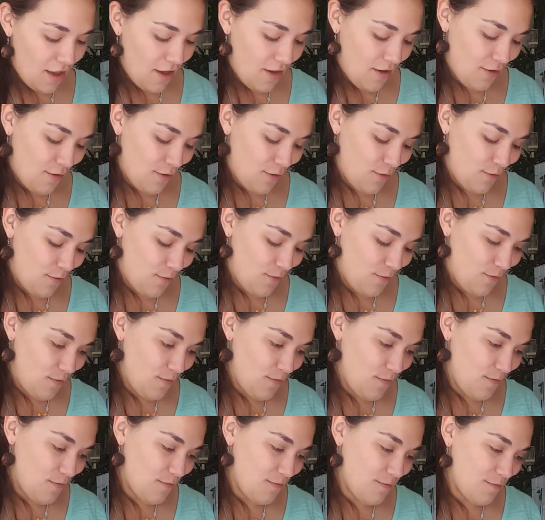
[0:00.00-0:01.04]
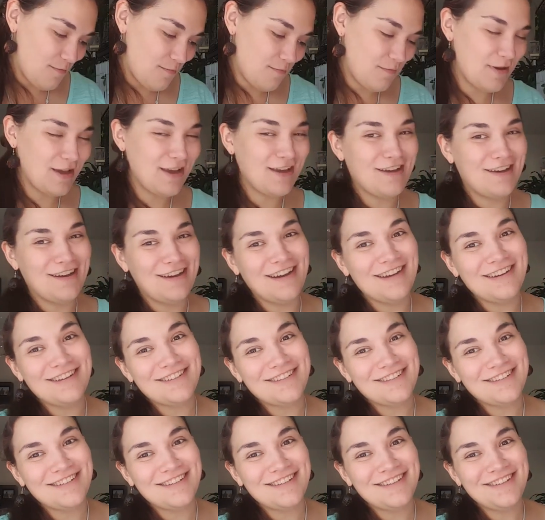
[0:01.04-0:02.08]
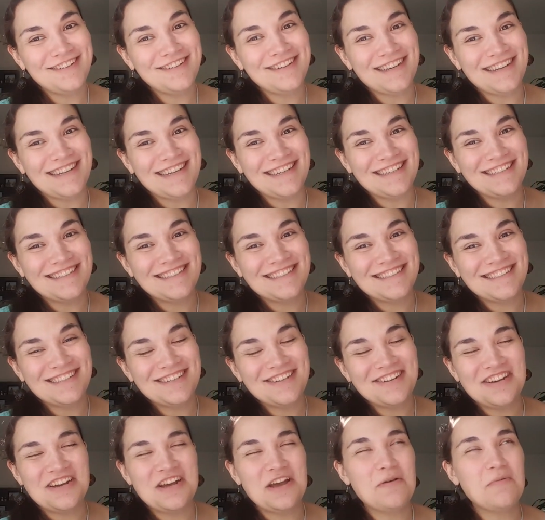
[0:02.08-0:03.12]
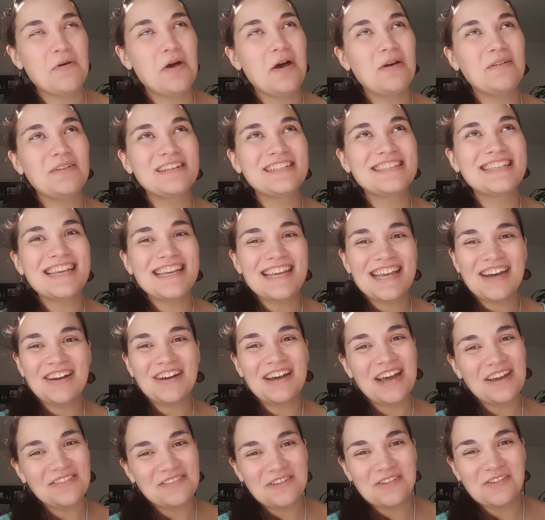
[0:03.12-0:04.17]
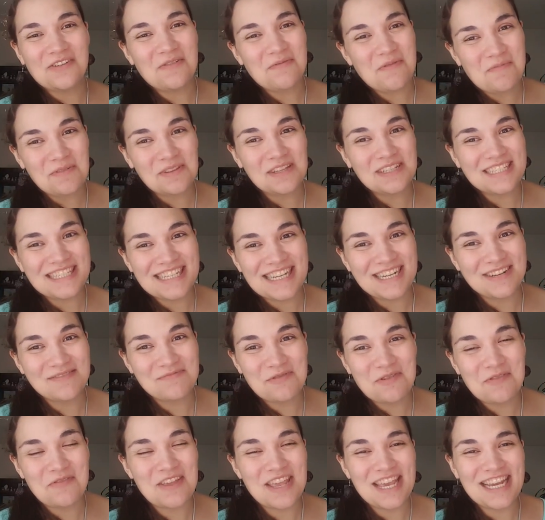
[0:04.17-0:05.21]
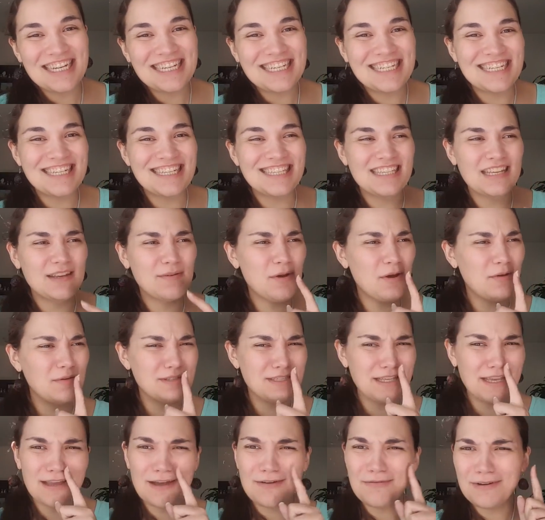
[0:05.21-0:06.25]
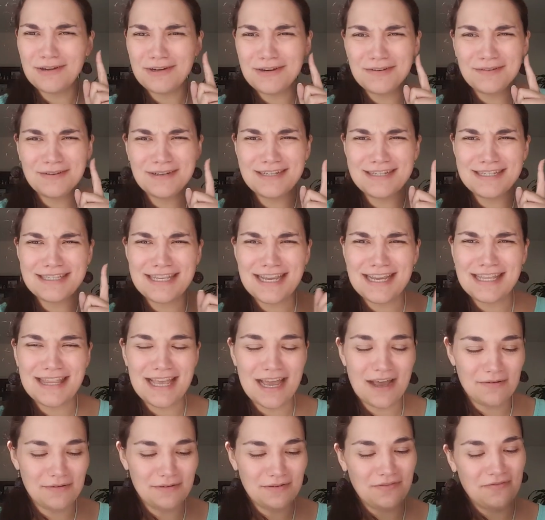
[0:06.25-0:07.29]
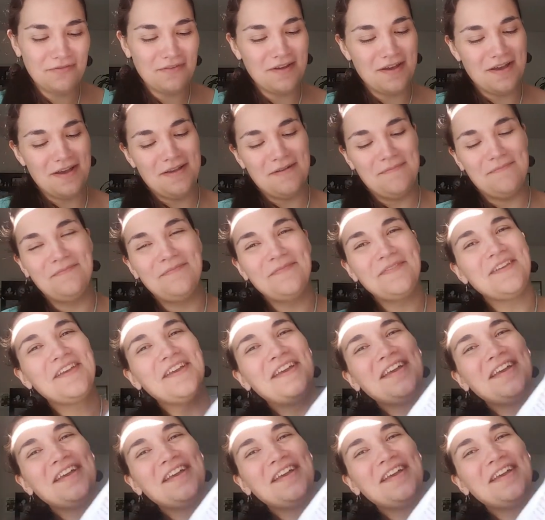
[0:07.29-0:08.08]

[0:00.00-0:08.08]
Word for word: Oh my gosh. You guys, you know how I'm always saying how I have to remember the state abbreviations, and I'm always like, I wonder which state that was from.